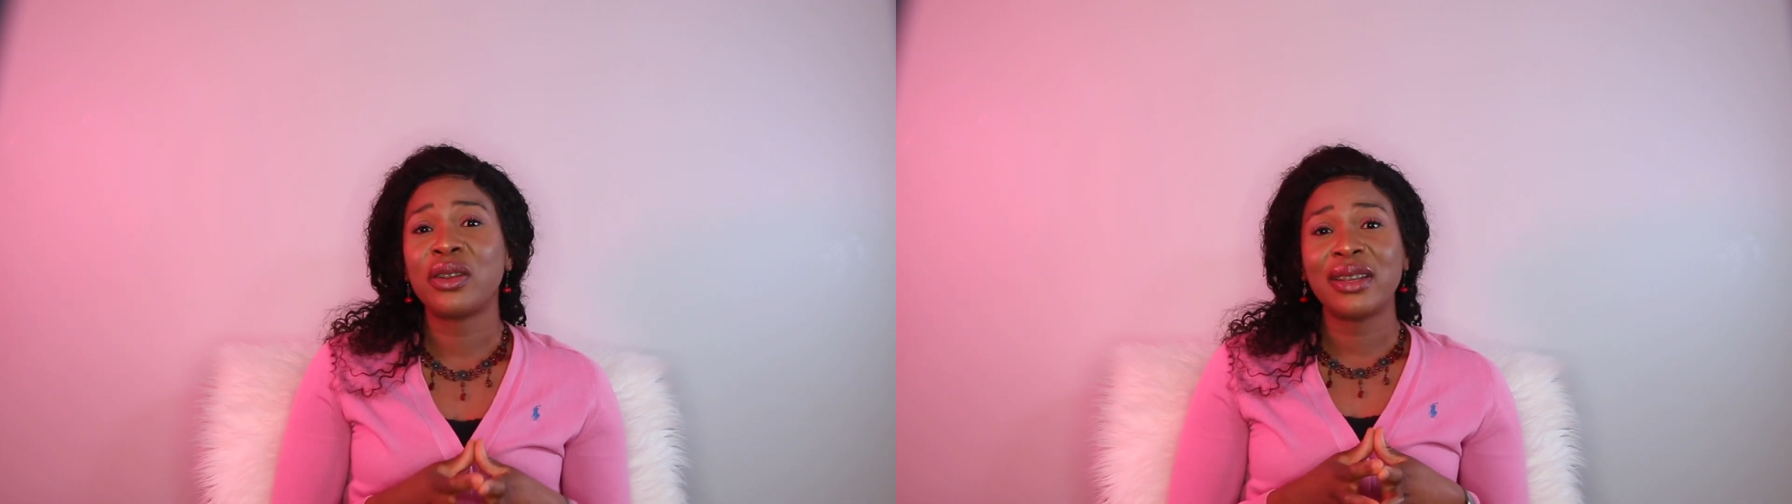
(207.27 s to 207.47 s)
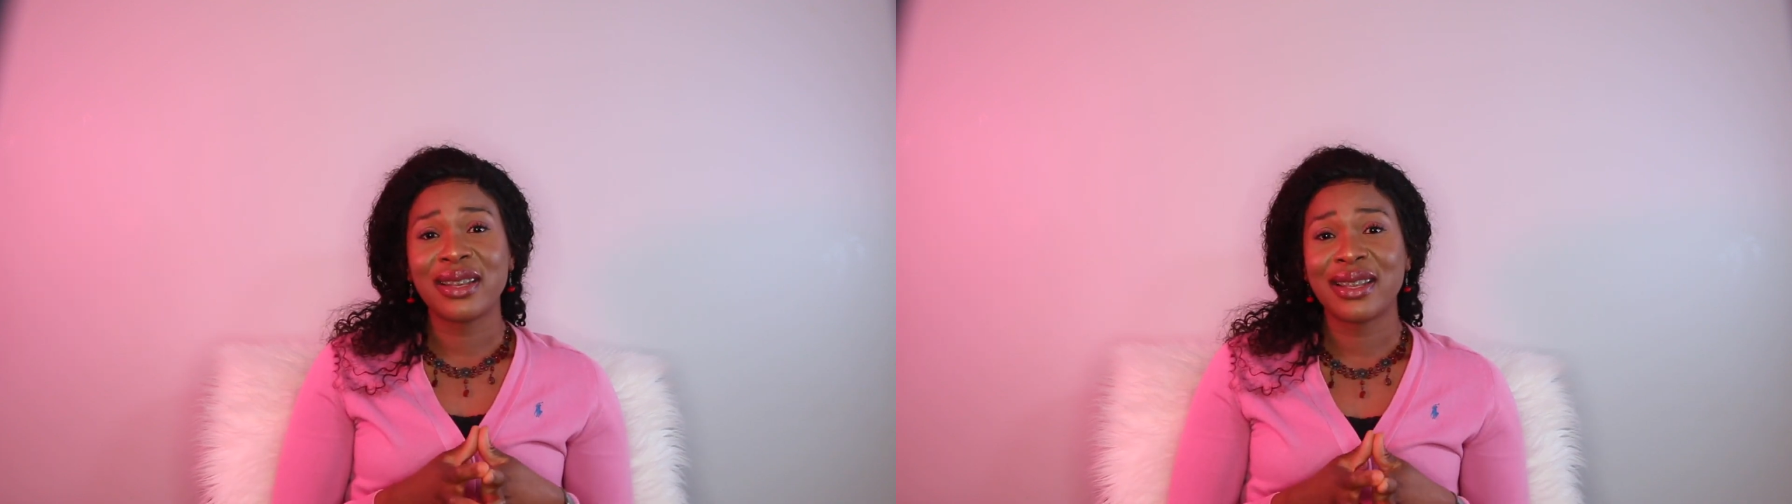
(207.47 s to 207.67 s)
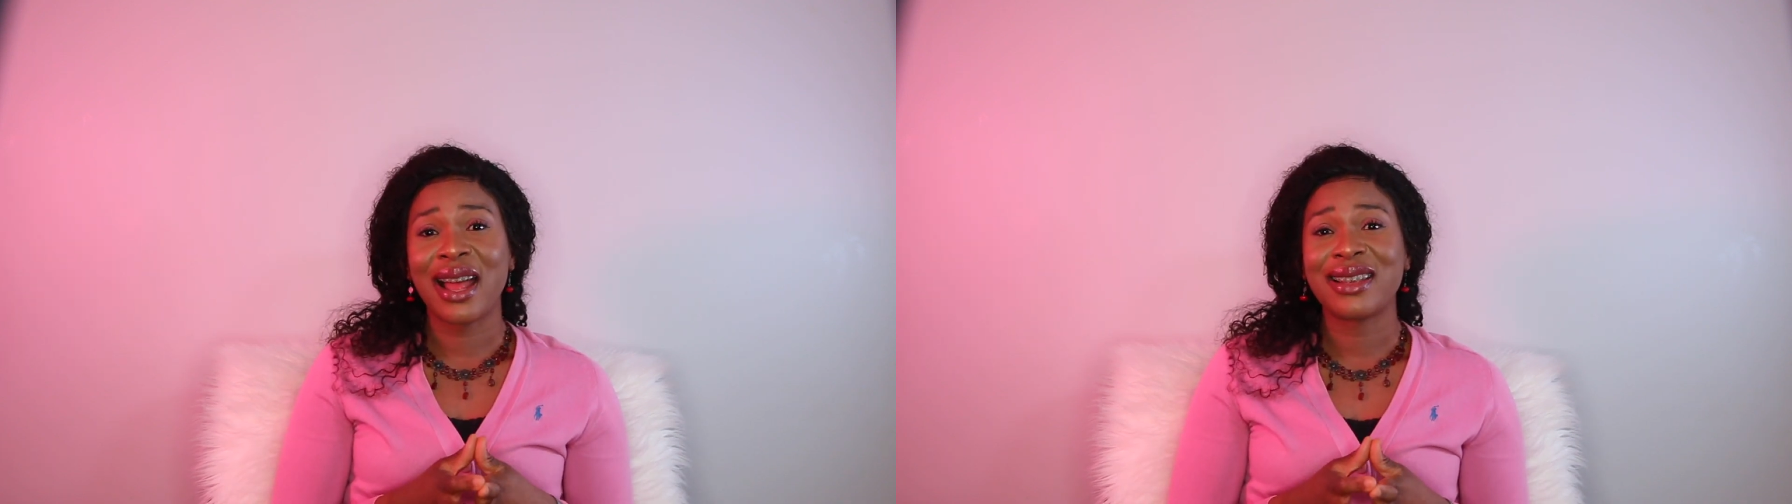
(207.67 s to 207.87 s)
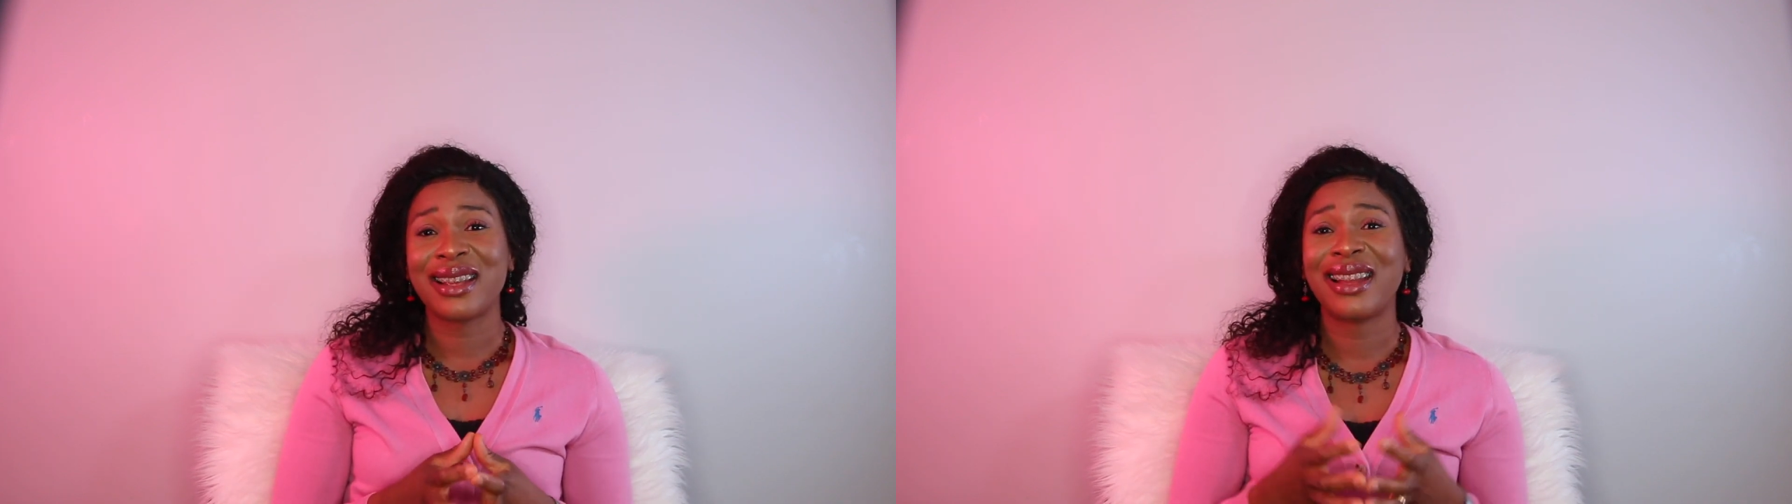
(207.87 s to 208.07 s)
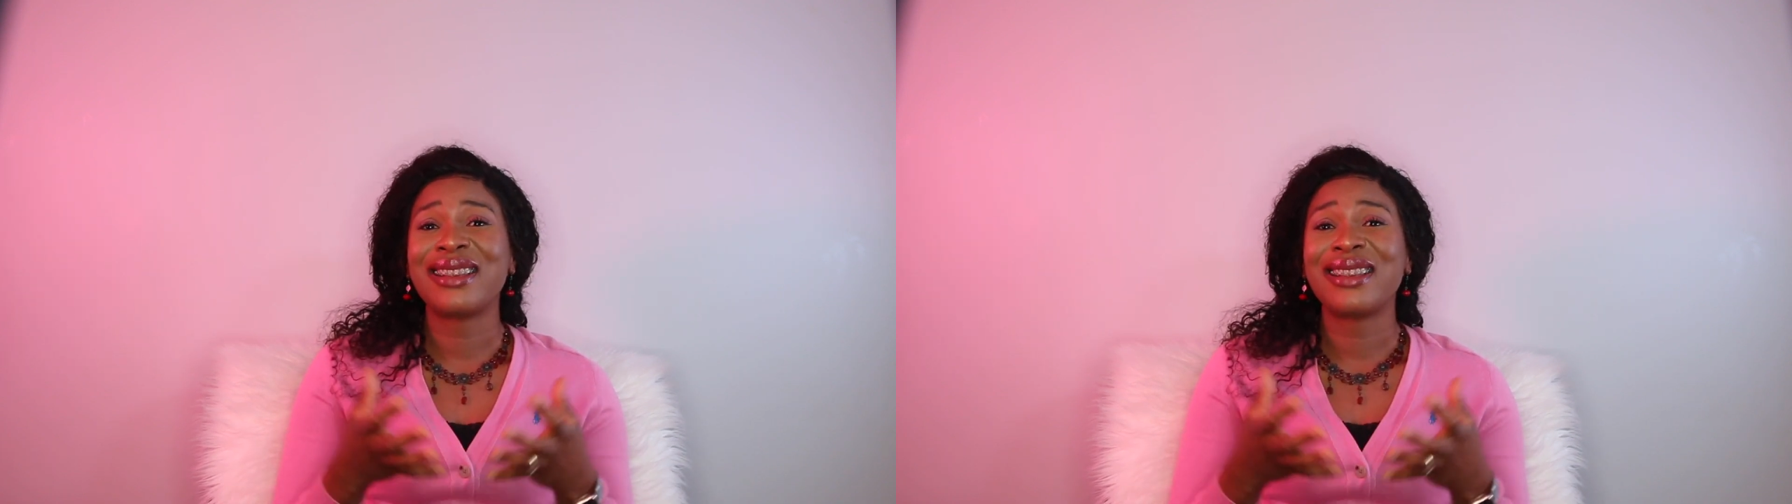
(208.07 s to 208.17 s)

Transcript: understands and